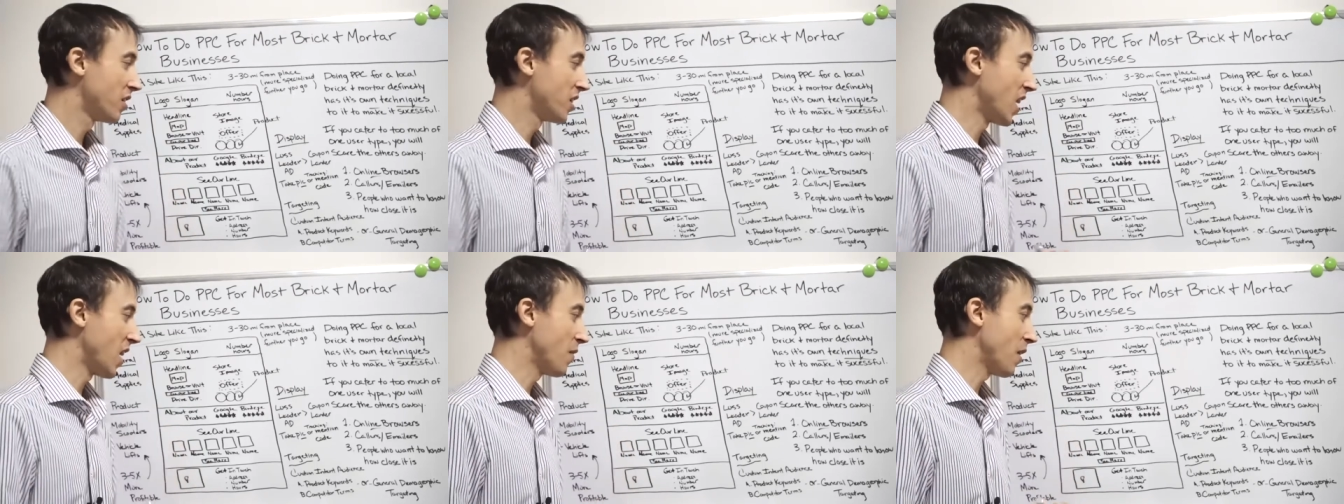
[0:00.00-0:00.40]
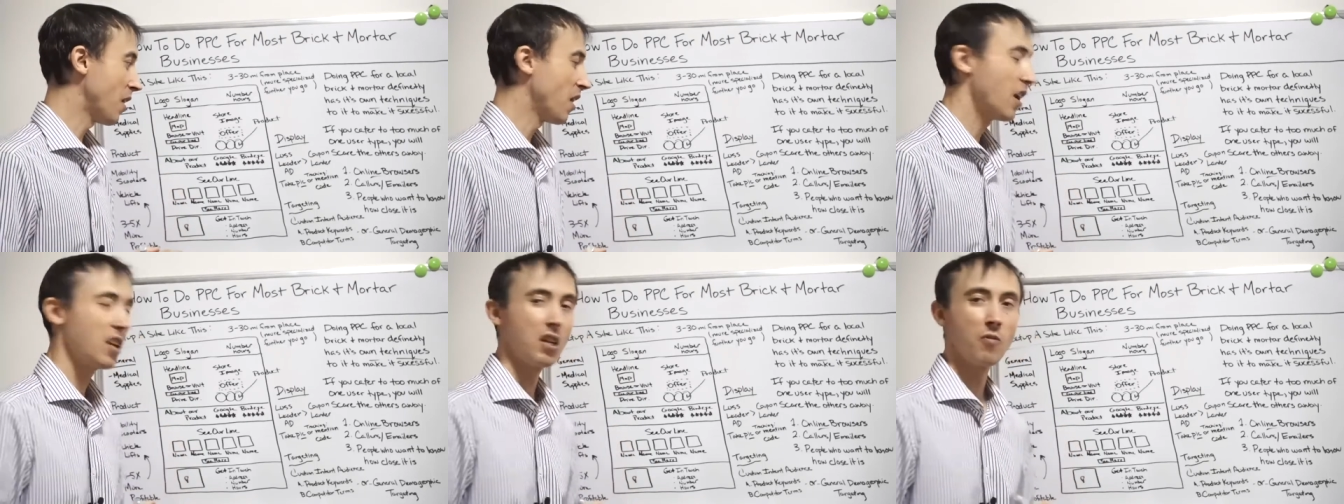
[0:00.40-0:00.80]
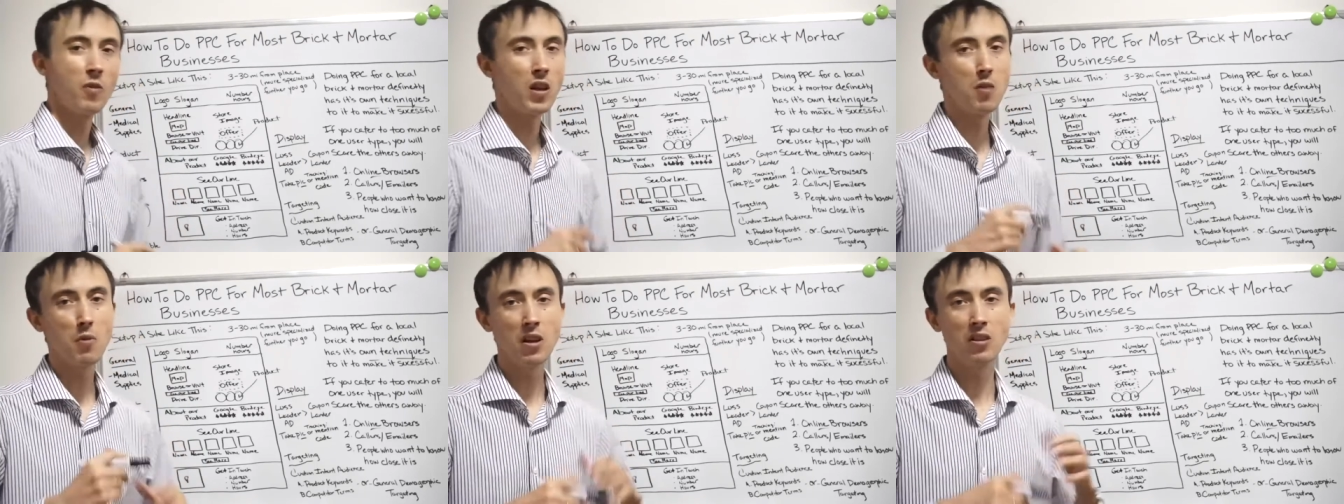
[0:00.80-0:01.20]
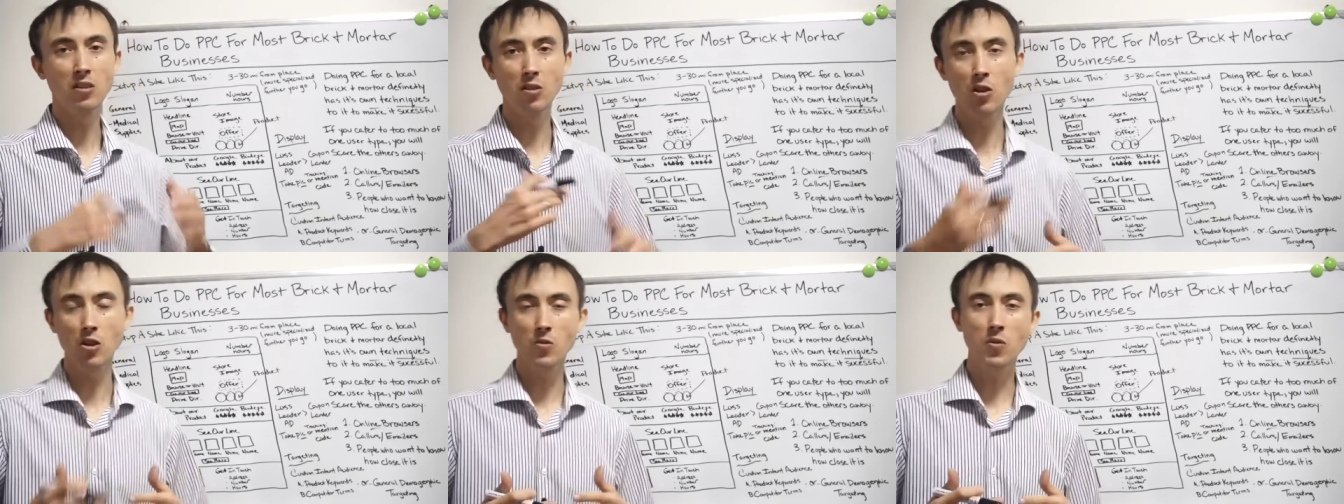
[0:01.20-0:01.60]
save it, and if
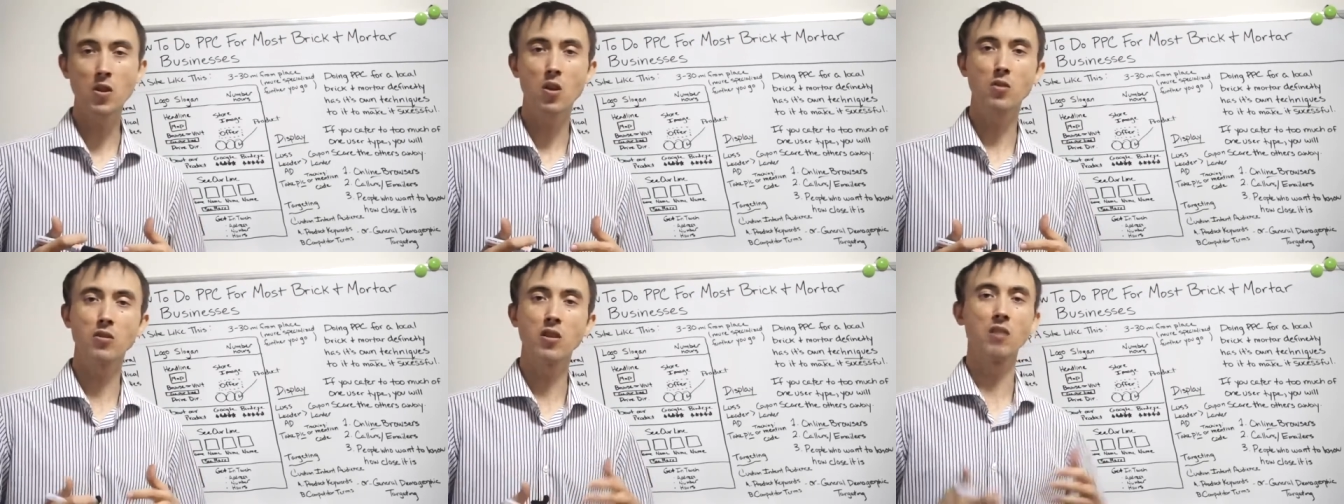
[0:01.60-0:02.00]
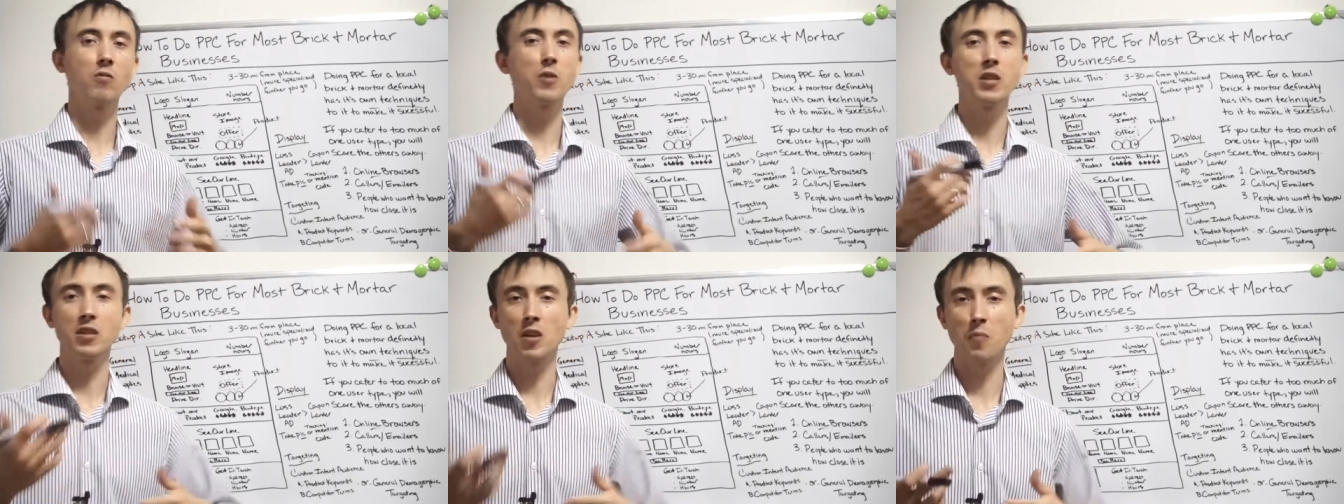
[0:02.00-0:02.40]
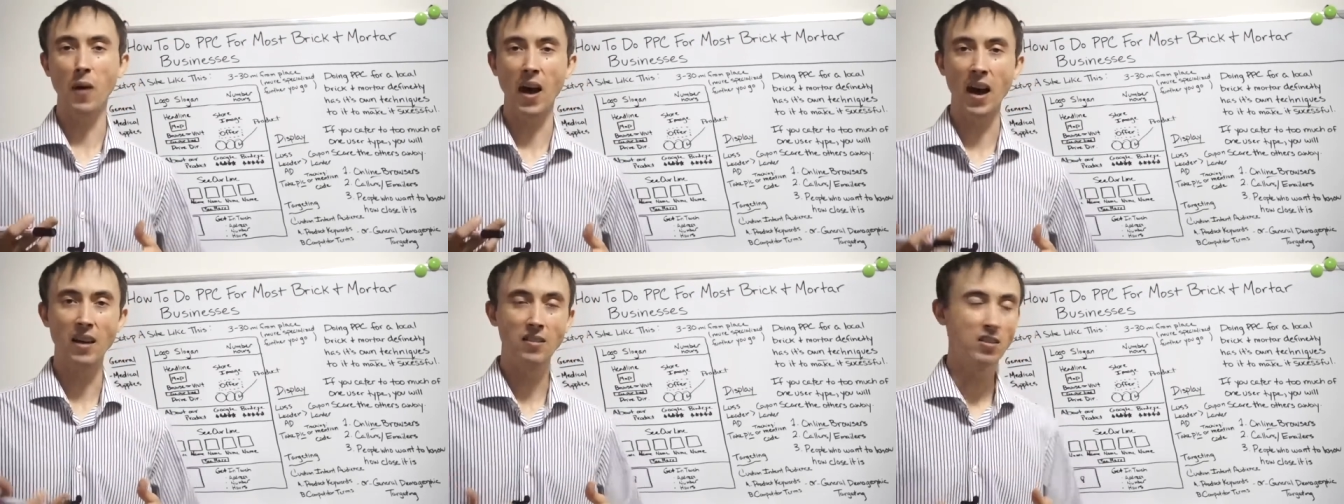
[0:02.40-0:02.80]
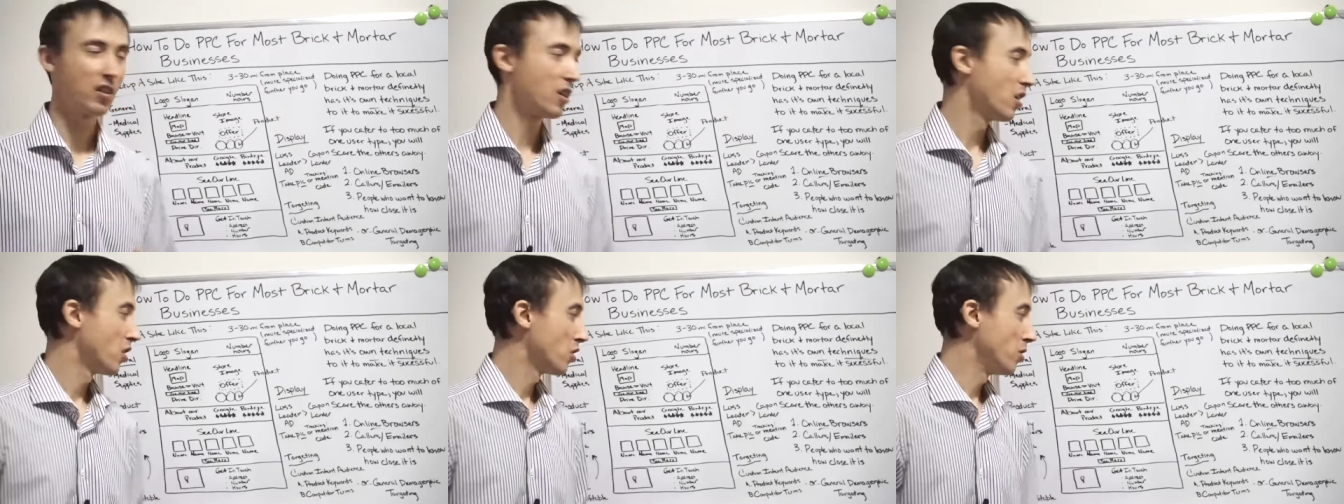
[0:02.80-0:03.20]
anybody searched for those in the recent past,